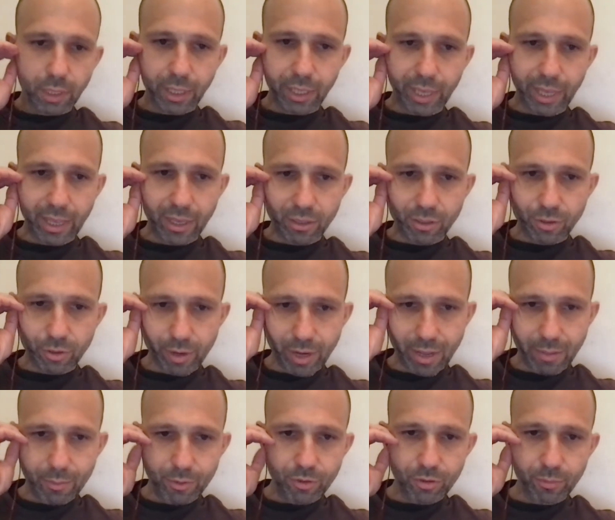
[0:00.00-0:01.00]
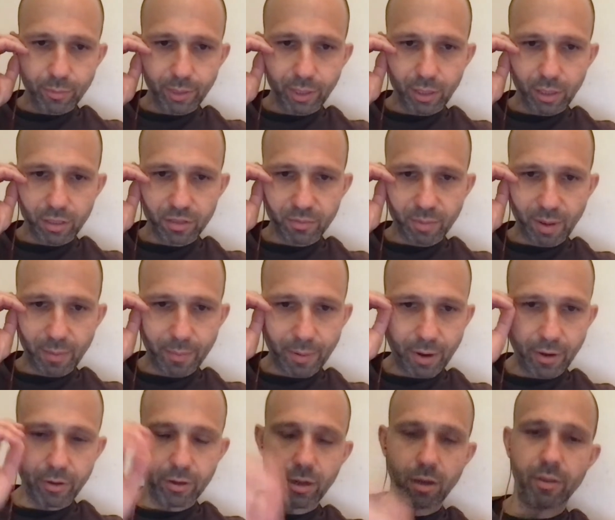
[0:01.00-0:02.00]
I can't turn amateur because of my
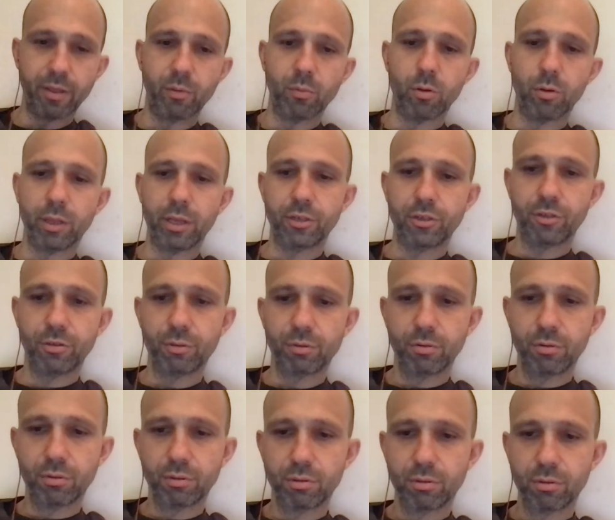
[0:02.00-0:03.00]
parent. Oh, they won't let you?